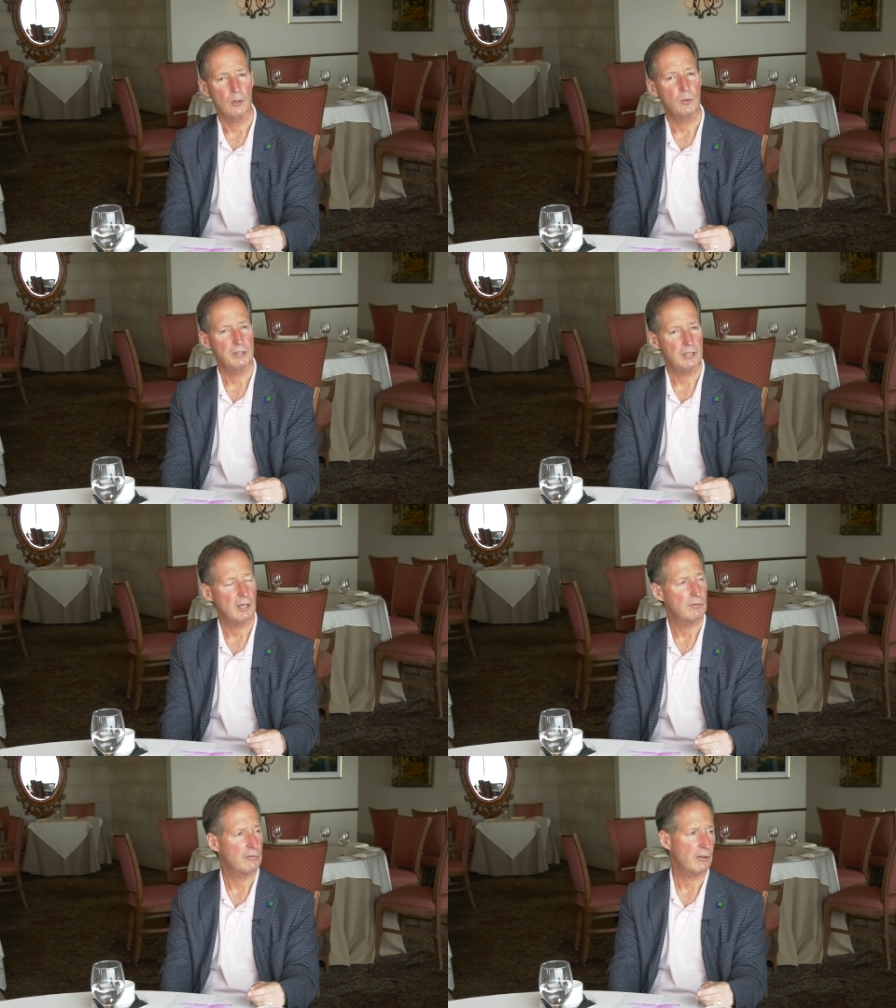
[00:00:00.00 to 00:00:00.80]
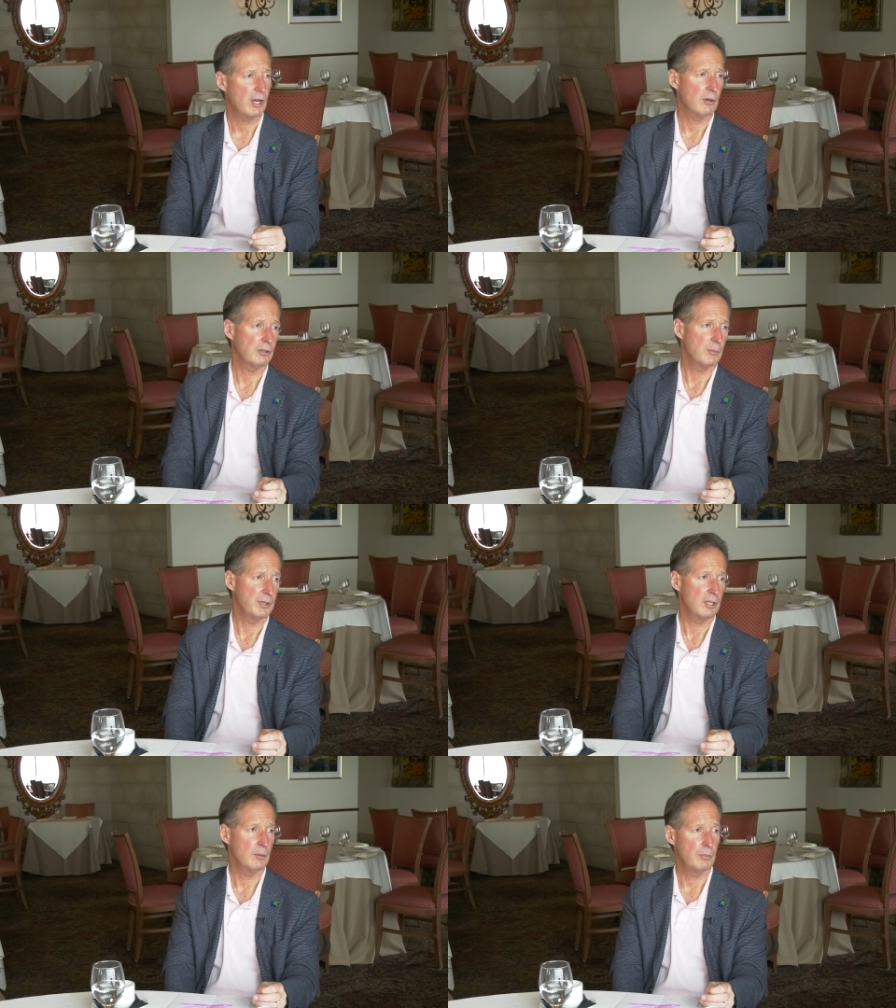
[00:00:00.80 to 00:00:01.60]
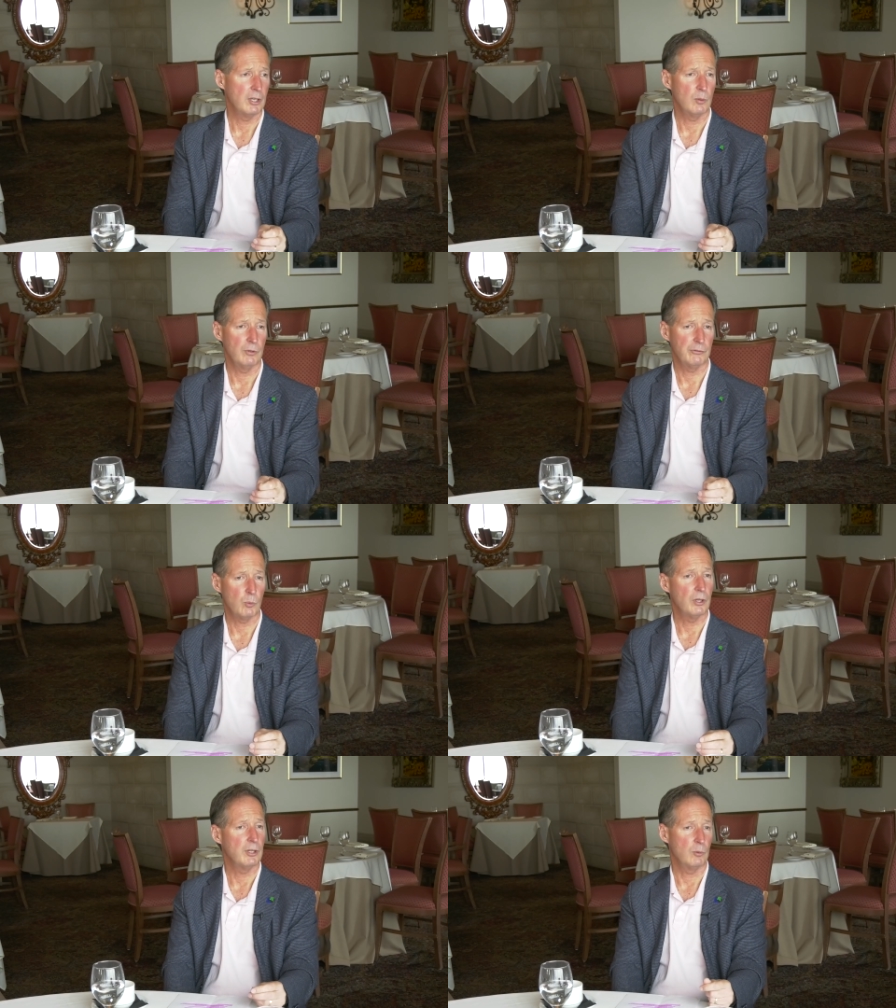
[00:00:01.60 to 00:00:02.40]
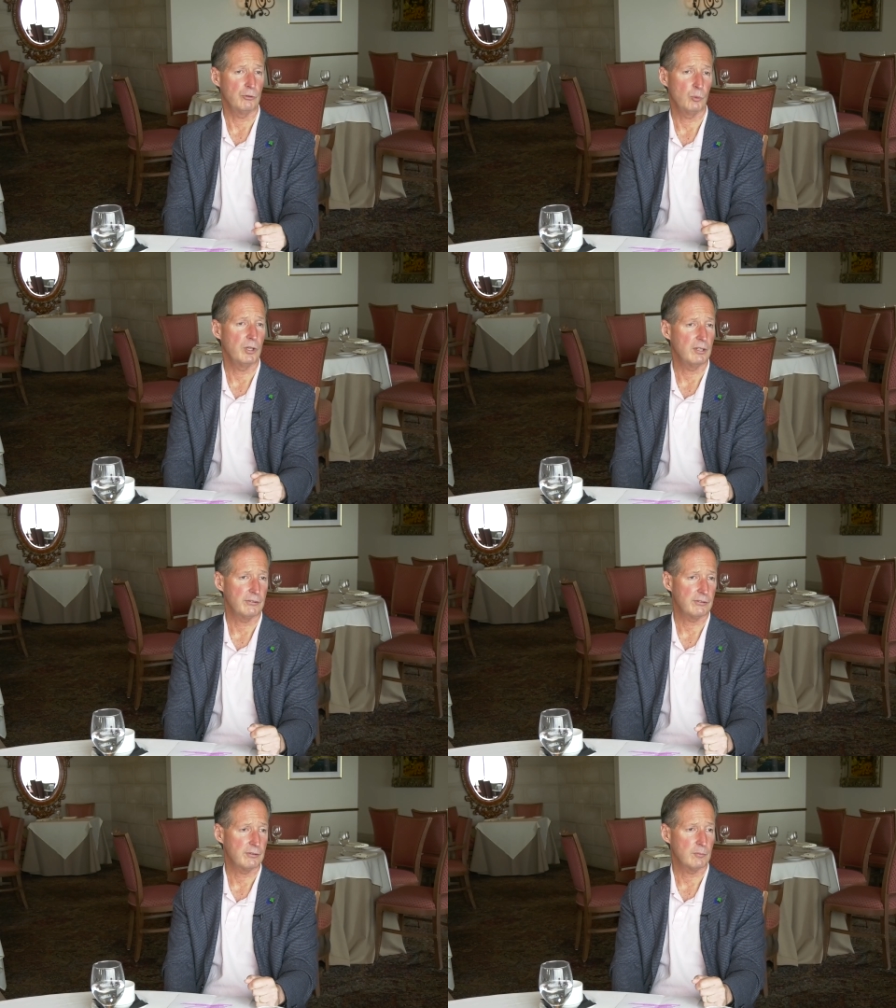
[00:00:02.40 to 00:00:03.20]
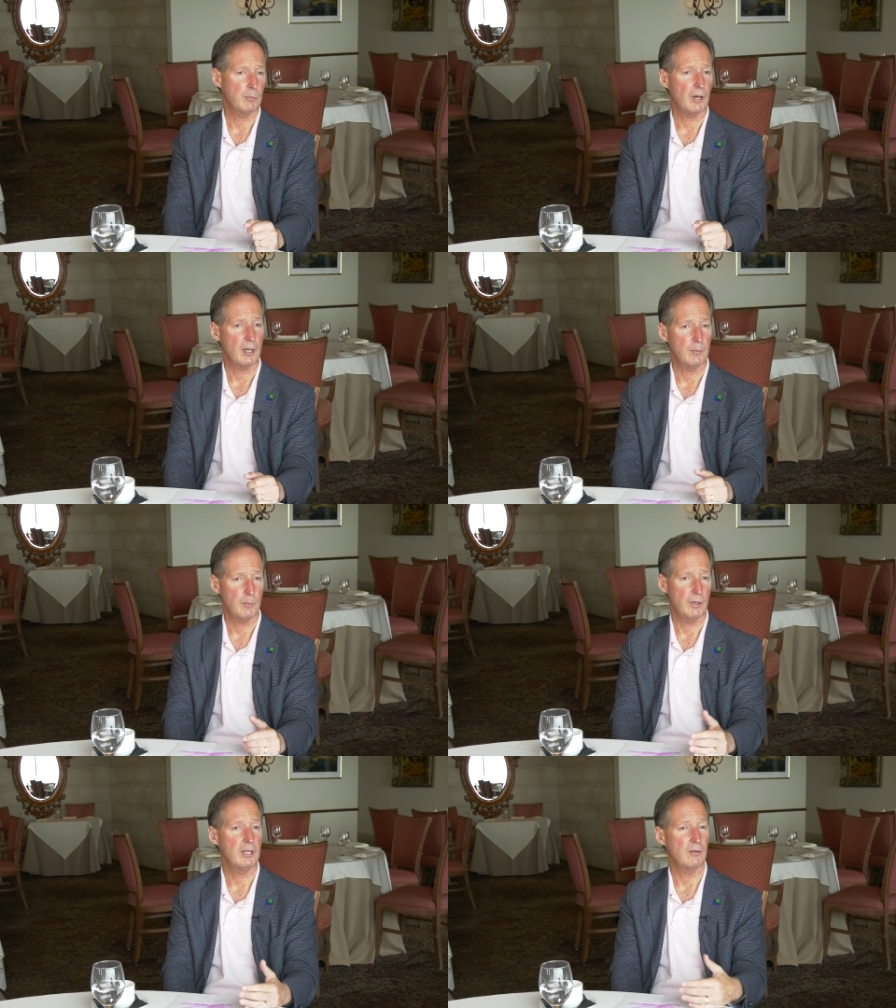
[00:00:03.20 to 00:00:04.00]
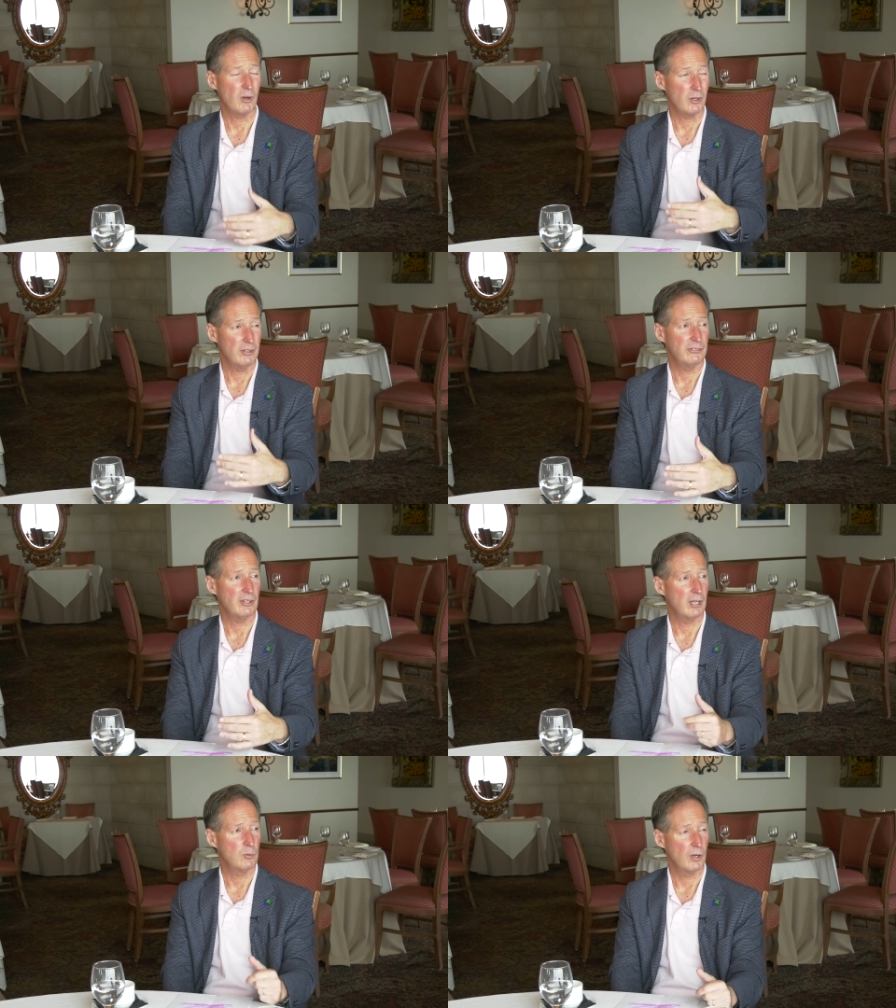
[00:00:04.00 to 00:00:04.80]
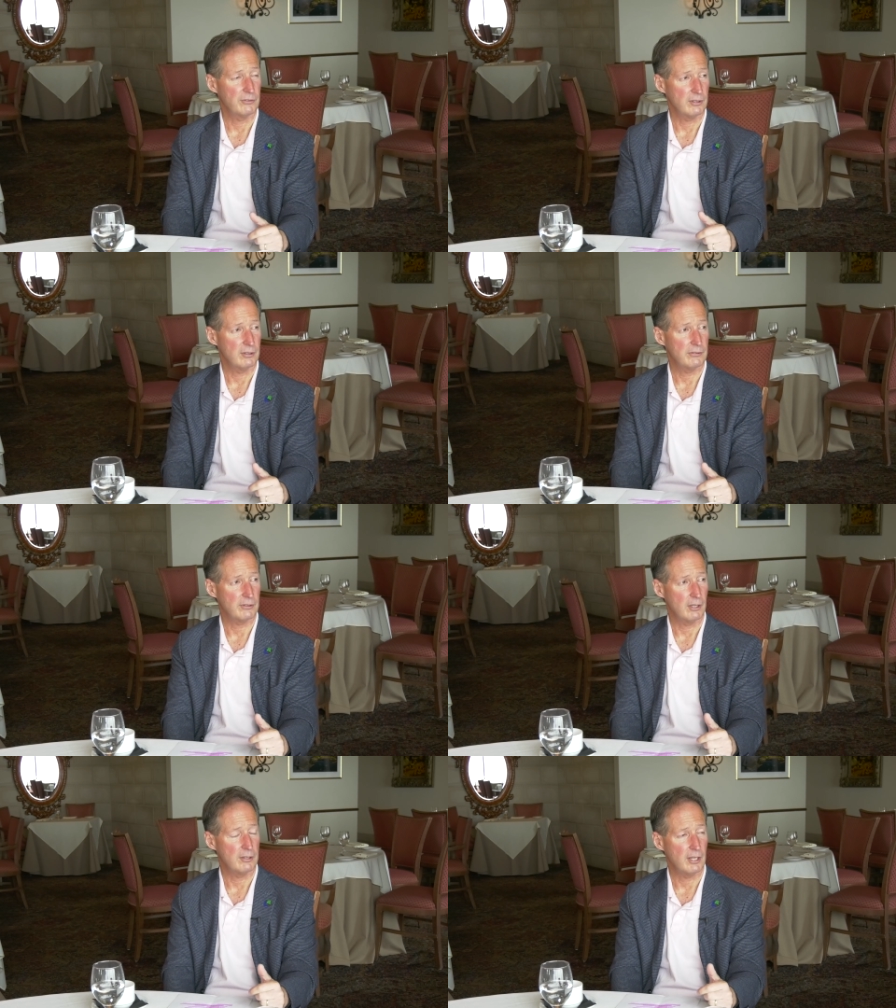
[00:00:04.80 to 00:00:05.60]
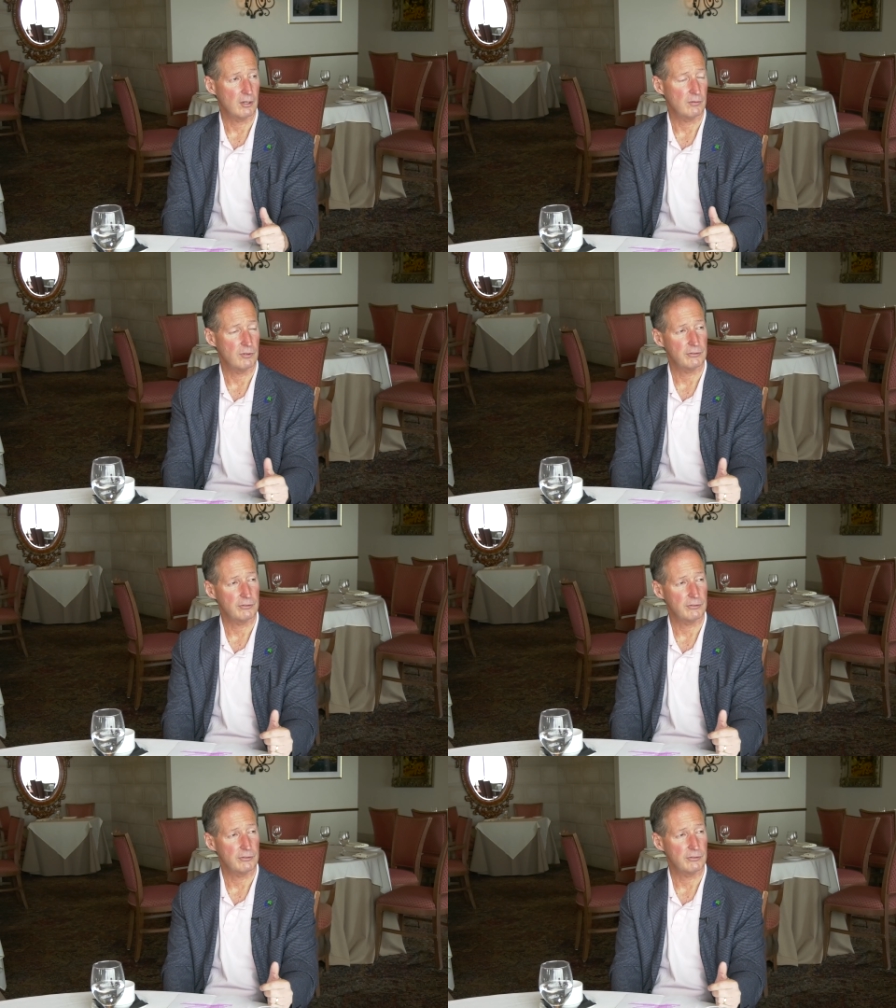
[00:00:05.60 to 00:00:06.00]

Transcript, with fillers: we did have a fire in Lomita, but it was one that was witnessed by many of our East Side residents mm -hmm. down at mm-hmm.